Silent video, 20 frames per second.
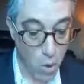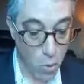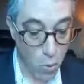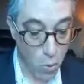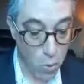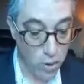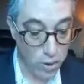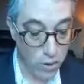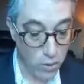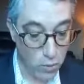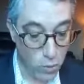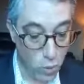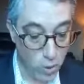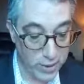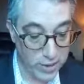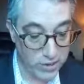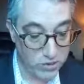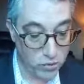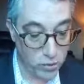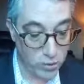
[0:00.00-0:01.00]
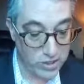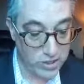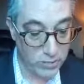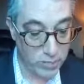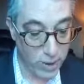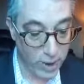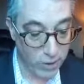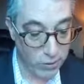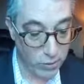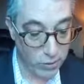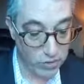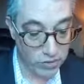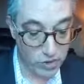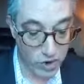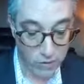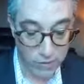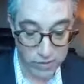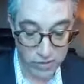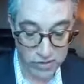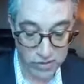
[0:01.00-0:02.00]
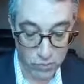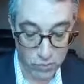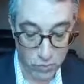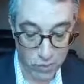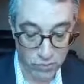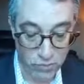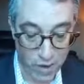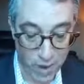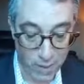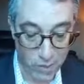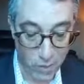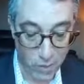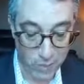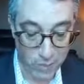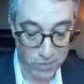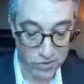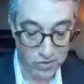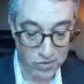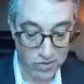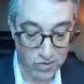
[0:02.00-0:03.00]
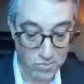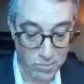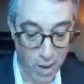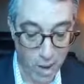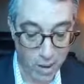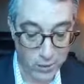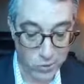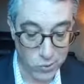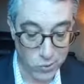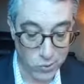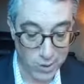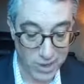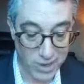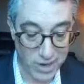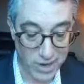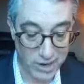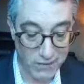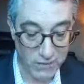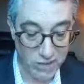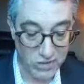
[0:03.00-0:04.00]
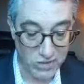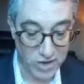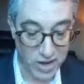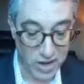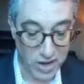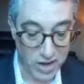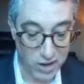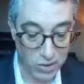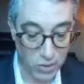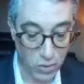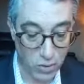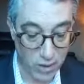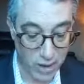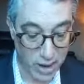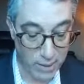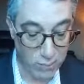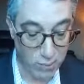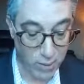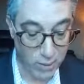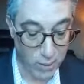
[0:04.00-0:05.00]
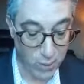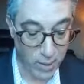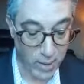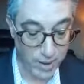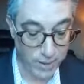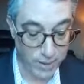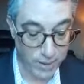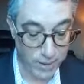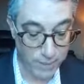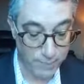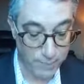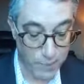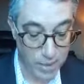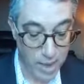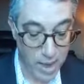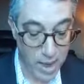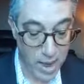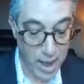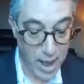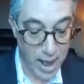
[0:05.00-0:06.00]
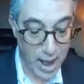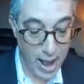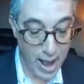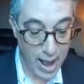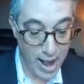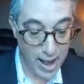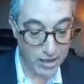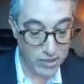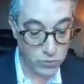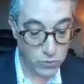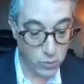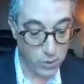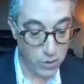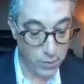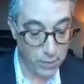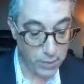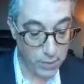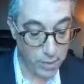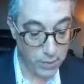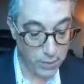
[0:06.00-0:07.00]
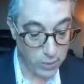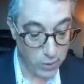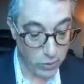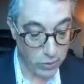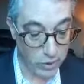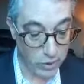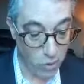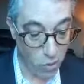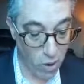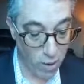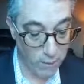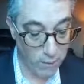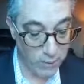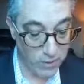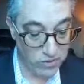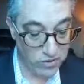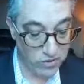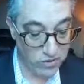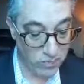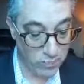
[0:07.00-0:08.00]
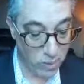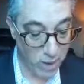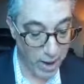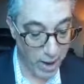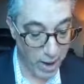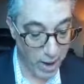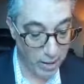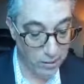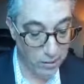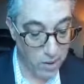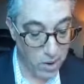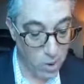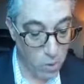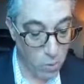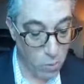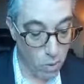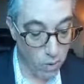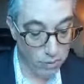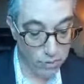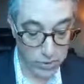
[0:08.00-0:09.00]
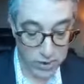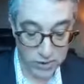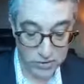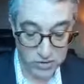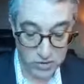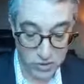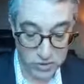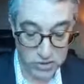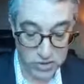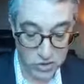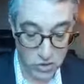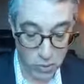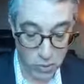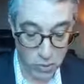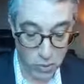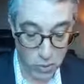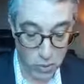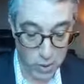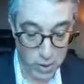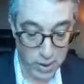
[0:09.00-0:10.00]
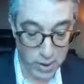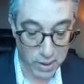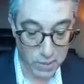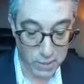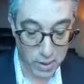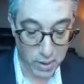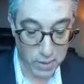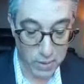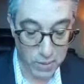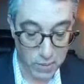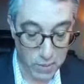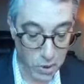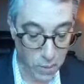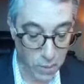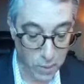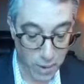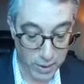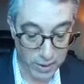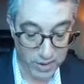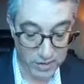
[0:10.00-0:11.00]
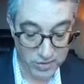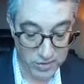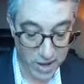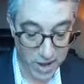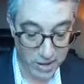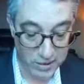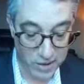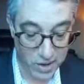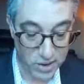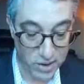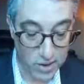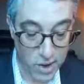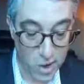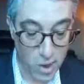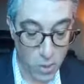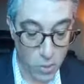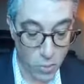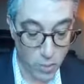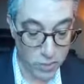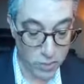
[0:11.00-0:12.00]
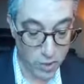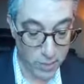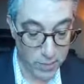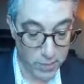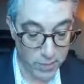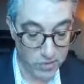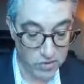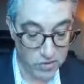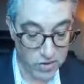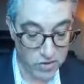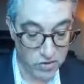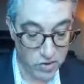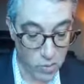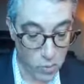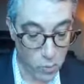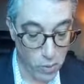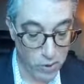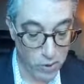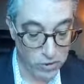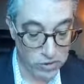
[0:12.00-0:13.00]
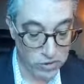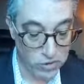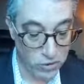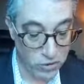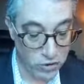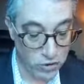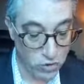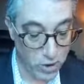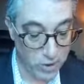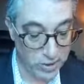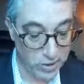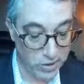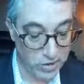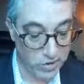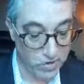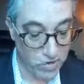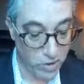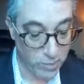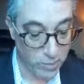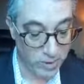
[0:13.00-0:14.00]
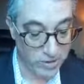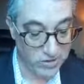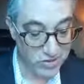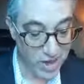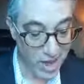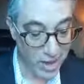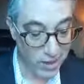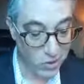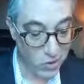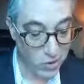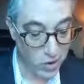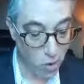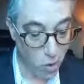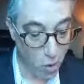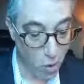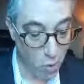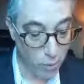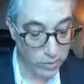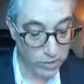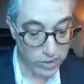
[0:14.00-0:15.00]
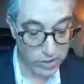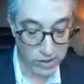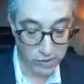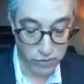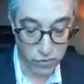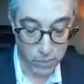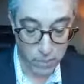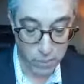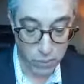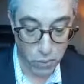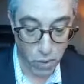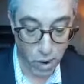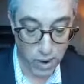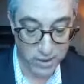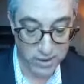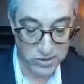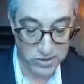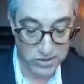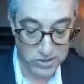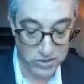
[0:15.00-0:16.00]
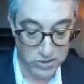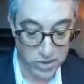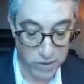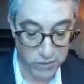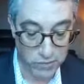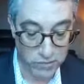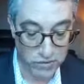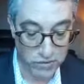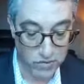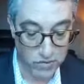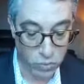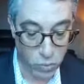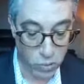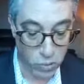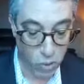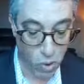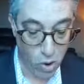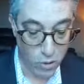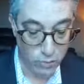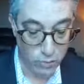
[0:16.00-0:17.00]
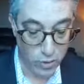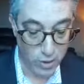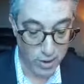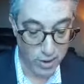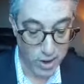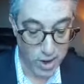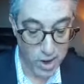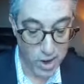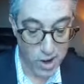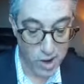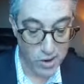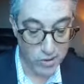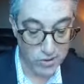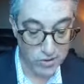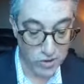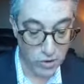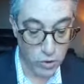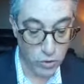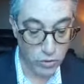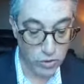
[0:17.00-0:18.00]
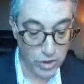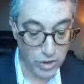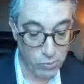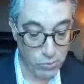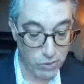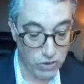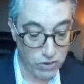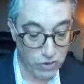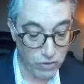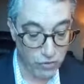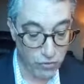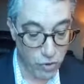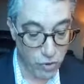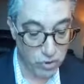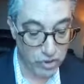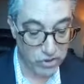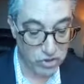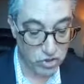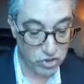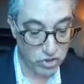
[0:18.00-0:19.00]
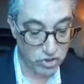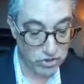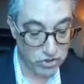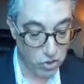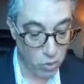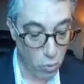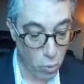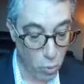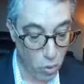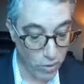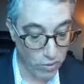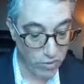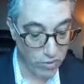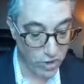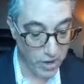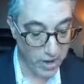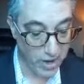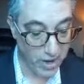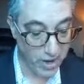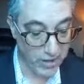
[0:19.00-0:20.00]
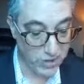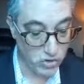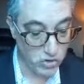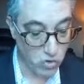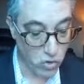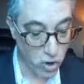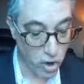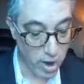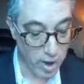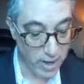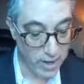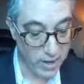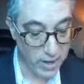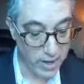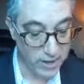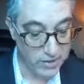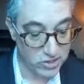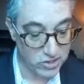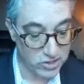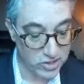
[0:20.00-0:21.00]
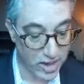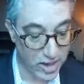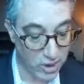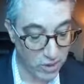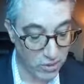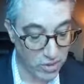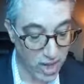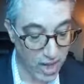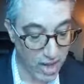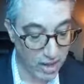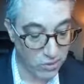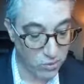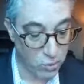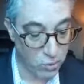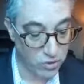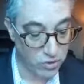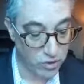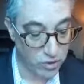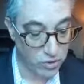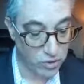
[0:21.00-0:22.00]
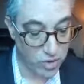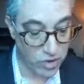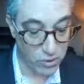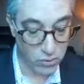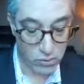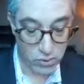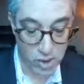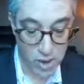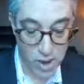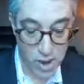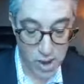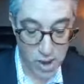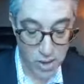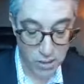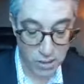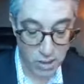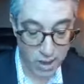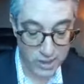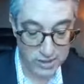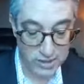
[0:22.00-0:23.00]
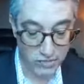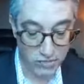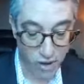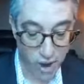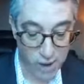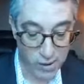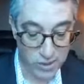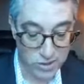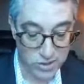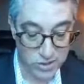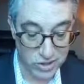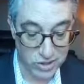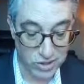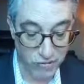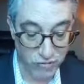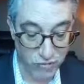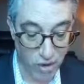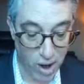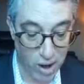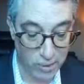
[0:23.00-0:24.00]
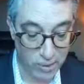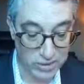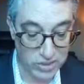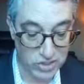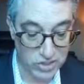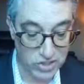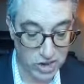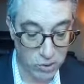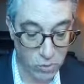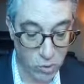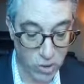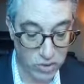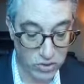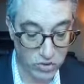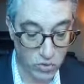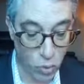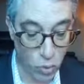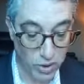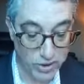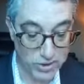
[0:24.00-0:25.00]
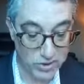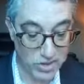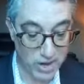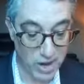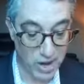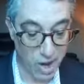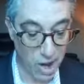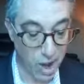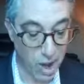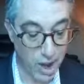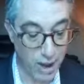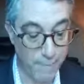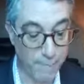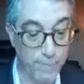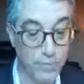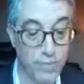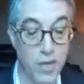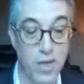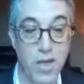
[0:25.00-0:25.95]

We are wanting to expand our service and revamp our business model and even take a look at rebranding. As we are building our business plan, while things are still brewing, no pun intended, with our business, we are still trying to determine exactly all the different products and services we're offering. Do you think we should focus just on one thing and try and scale that? Or do you think lots of irons in the fire and see what ones get hot?